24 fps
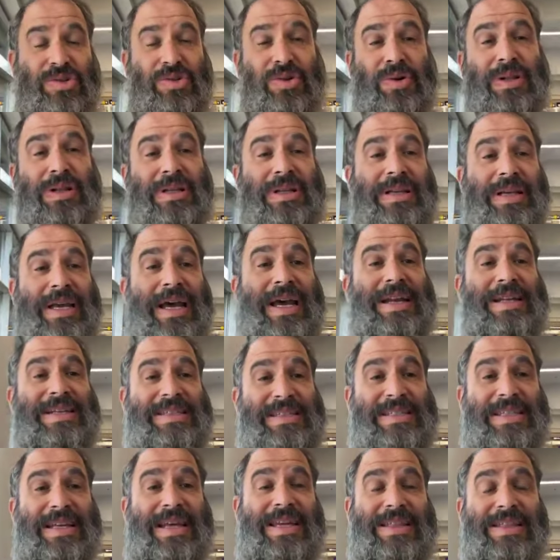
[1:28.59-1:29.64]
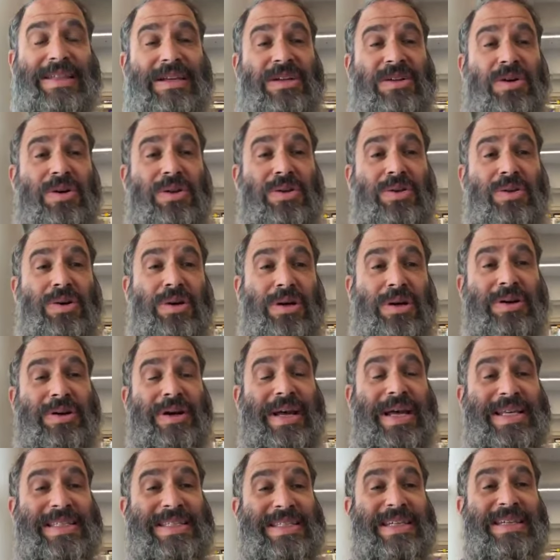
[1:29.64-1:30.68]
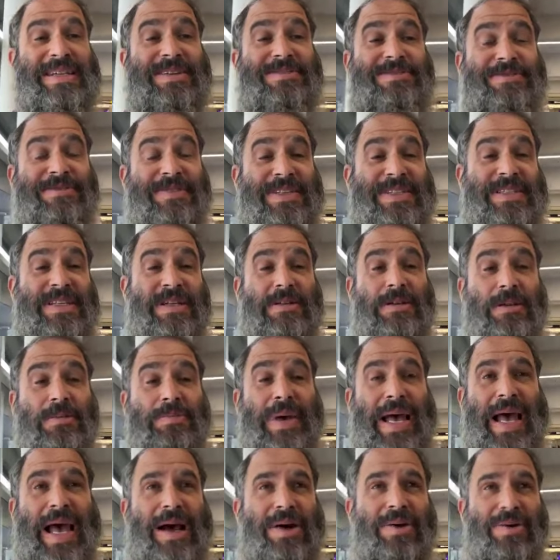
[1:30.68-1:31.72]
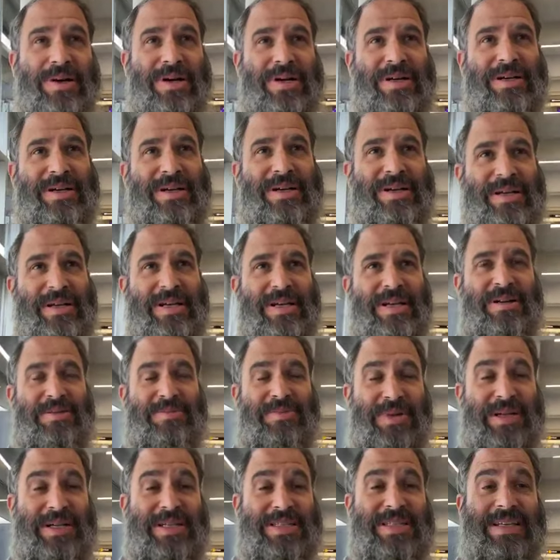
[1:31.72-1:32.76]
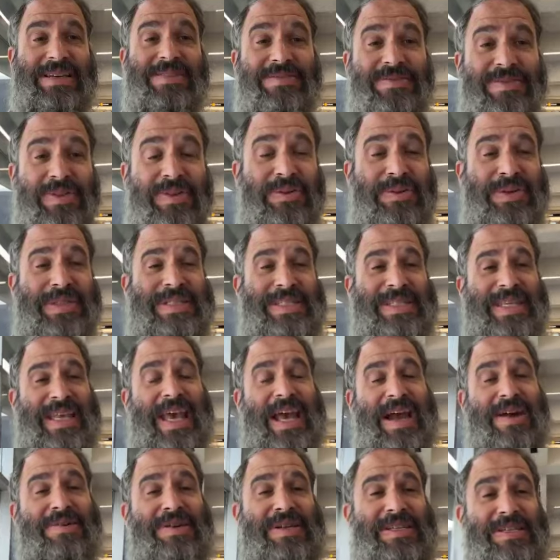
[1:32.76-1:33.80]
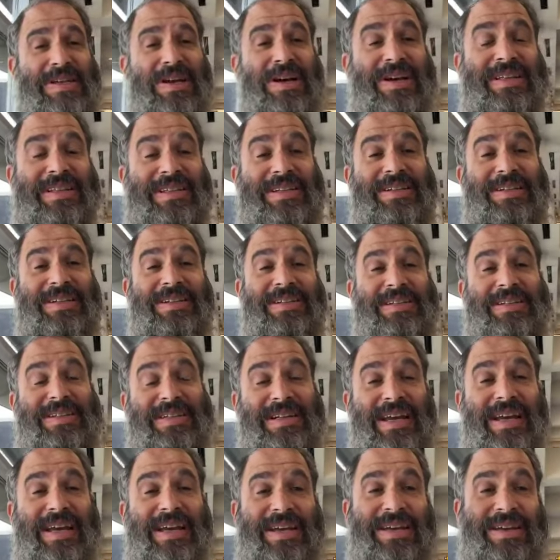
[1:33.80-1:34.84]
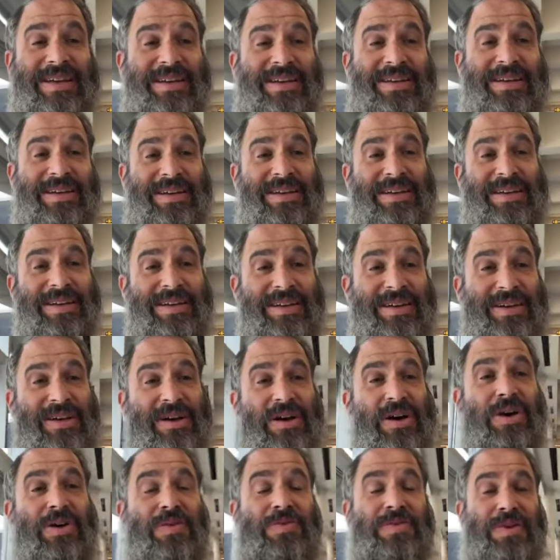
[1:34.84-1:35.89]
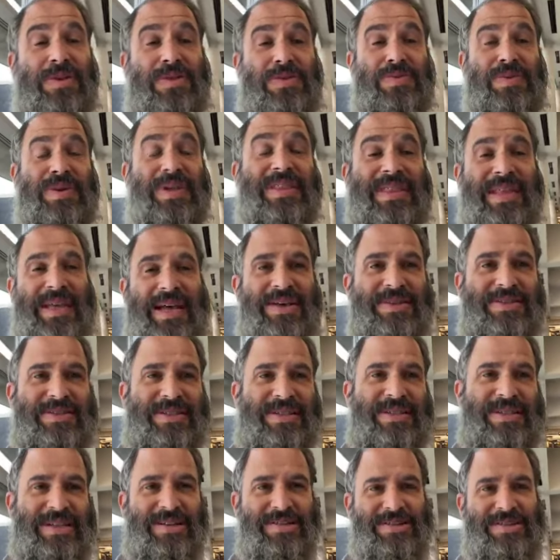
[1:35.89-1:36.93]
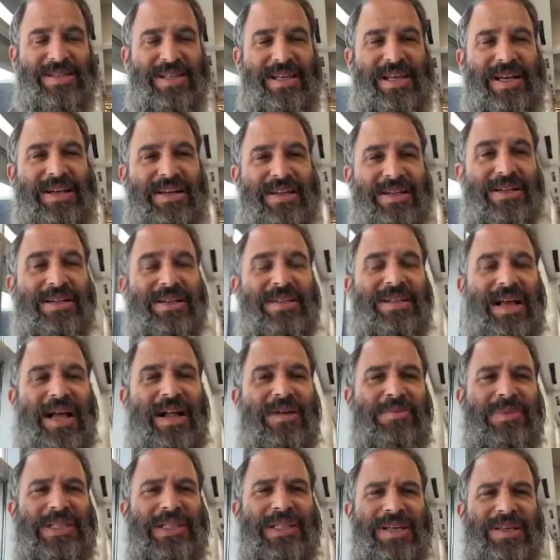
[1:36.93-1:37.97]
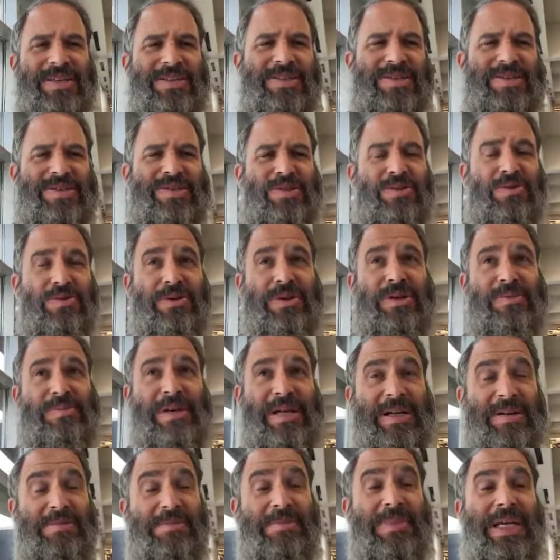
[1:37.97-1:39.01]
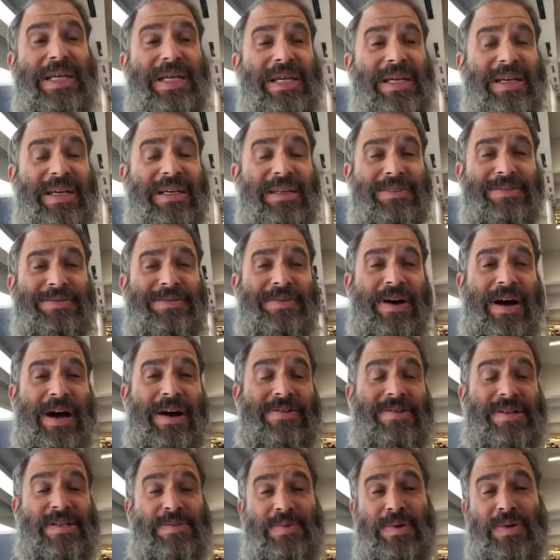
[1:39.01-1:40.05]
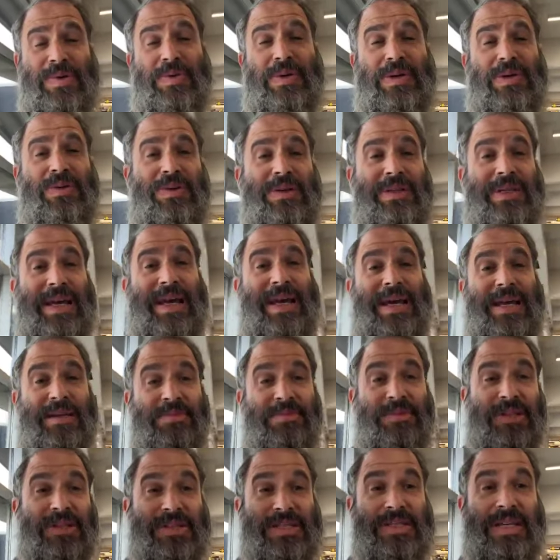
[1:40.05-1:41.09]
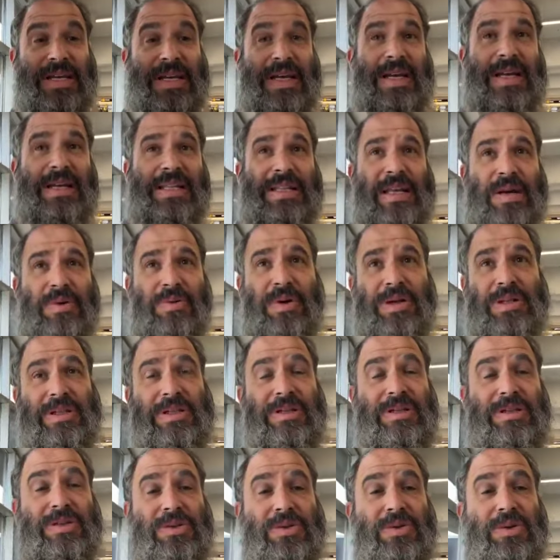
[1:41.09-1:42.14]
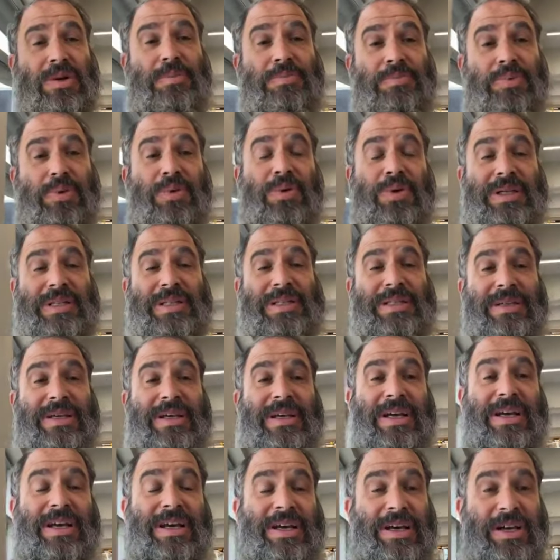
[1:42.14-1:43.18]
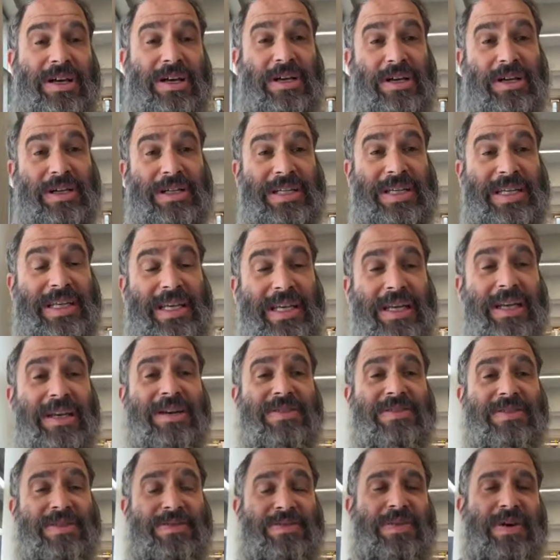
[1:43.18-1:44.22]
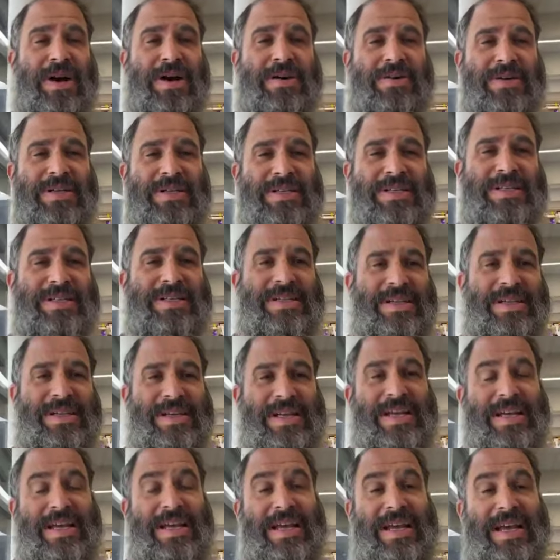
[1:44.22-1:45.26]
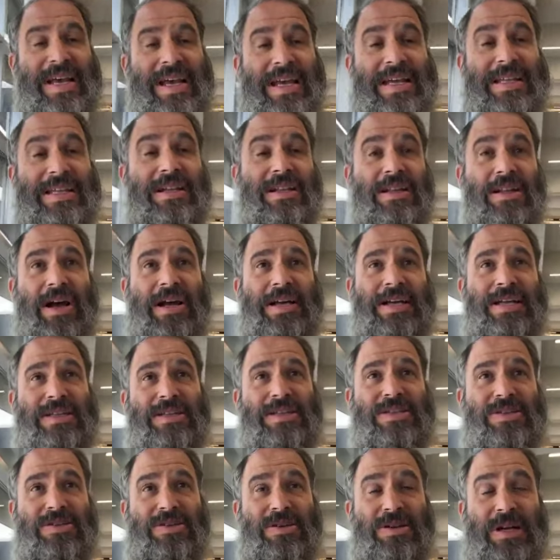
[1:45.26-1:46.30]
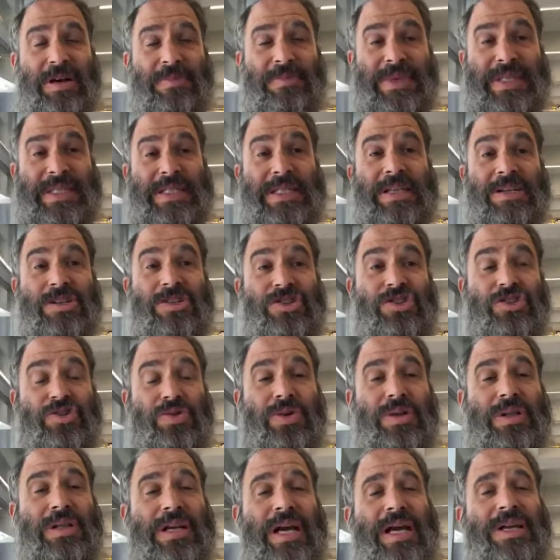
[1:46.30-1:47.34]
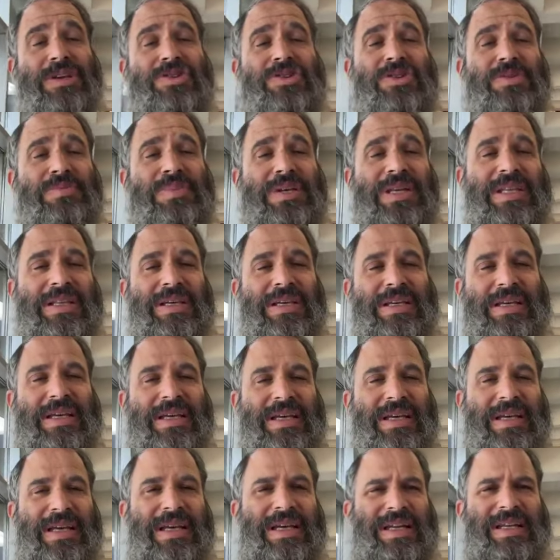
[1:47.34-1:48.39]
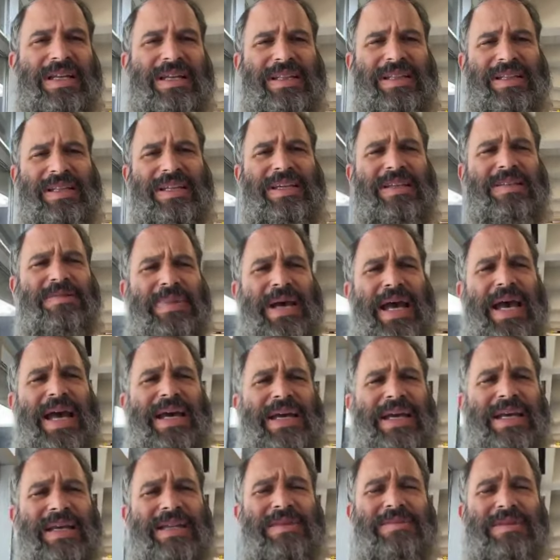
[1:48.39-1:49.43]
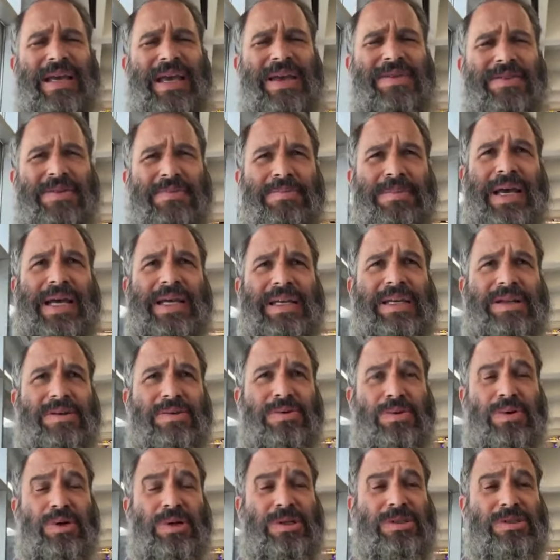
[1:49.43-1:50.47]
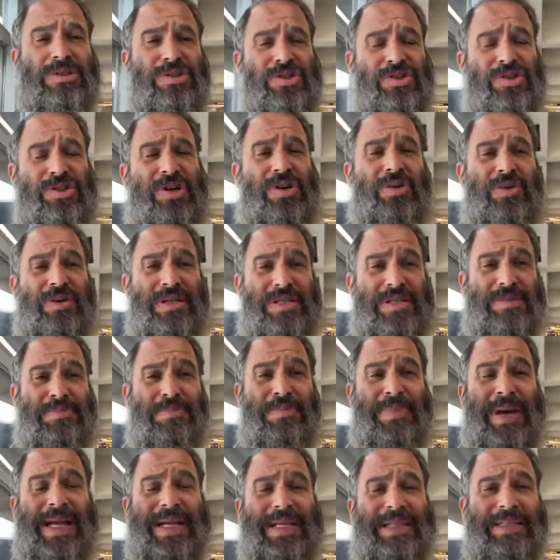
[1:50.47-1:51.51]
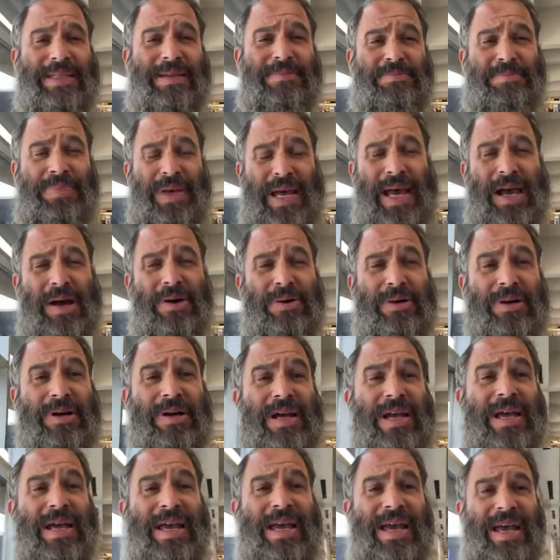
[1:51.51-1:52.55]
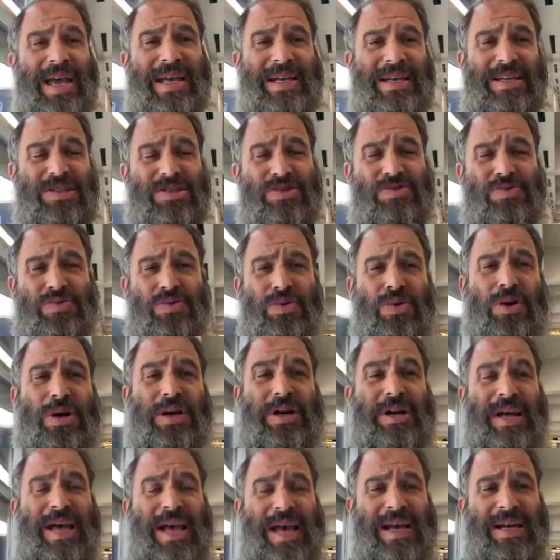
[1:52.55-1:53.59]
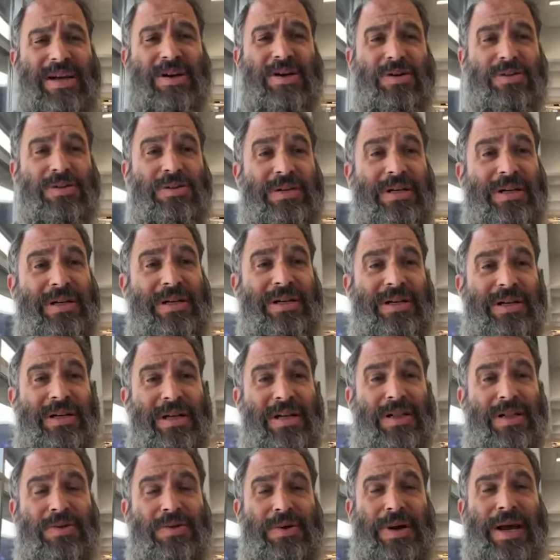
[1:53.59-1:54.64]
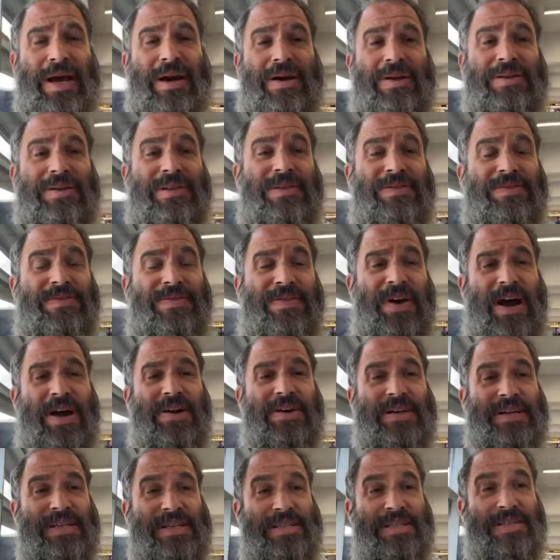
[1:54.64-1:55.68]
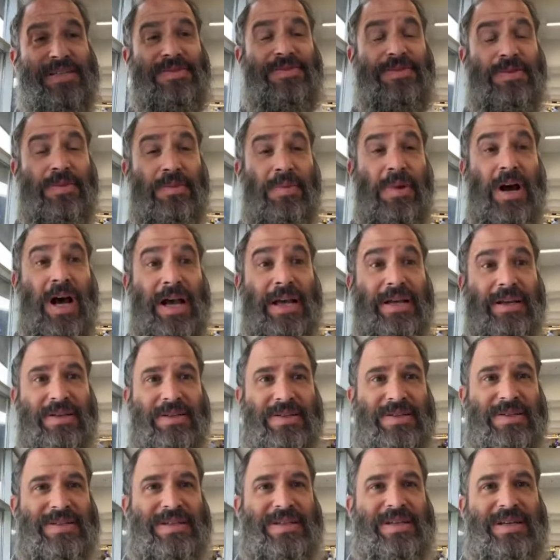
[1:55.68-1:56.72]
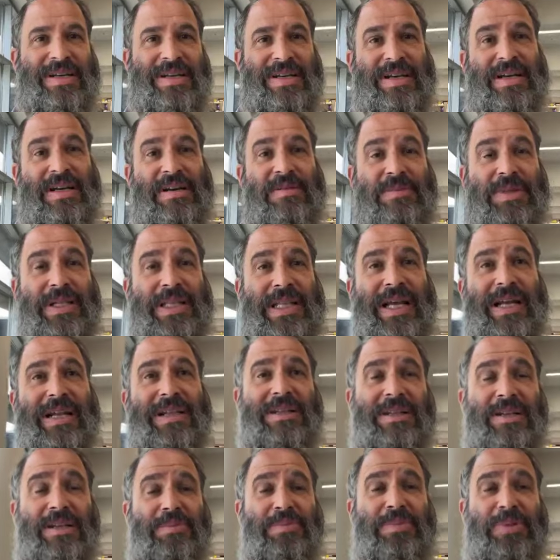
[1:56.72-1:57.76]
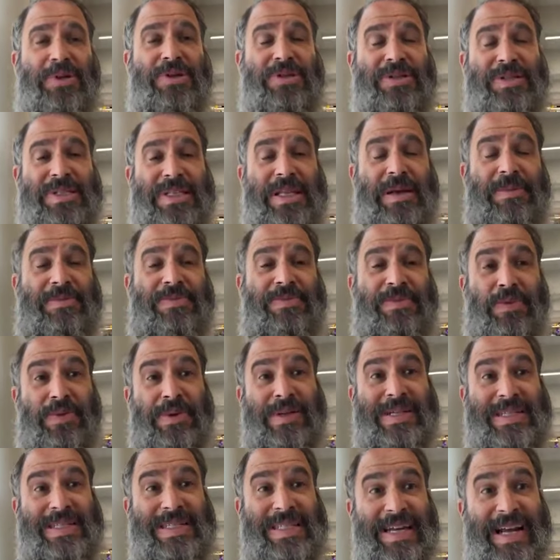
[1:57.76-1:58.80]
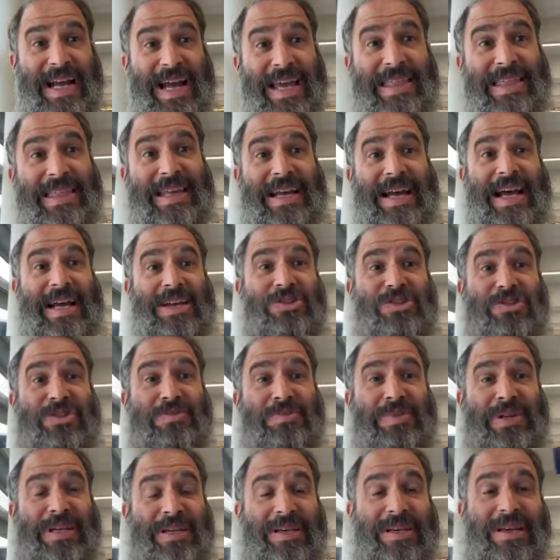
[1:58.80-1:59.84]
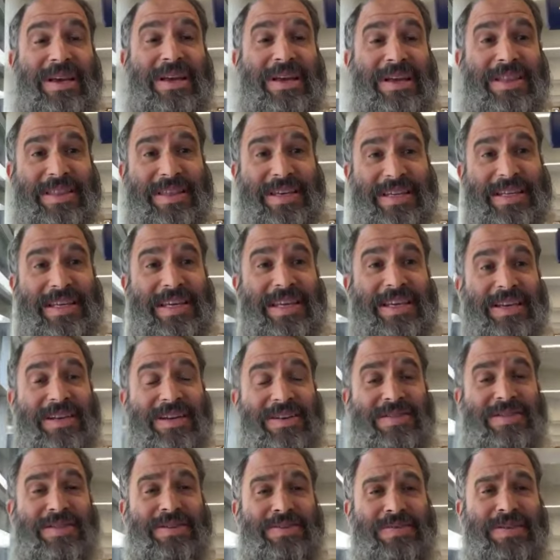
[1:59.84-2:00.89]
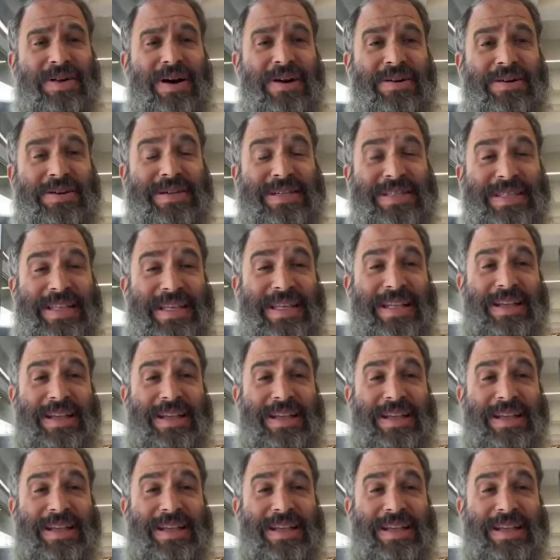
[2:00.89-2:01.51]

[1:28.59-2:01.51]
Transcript: Surely at his death he no longer has any physical power, but his influence carries on till today, over 3,000 years later. The Talmud tells a story about a meeting in the forest between all the animals. They wanted to appoint a king of the forest. And the lion stood up and said, Surely I should be the king. And he leaned back and gave a mighty roar to show his might and power. And his roar echoed throughout the forest for miles. But then a little bird stepped forward and said, I think I should be the king of the forest.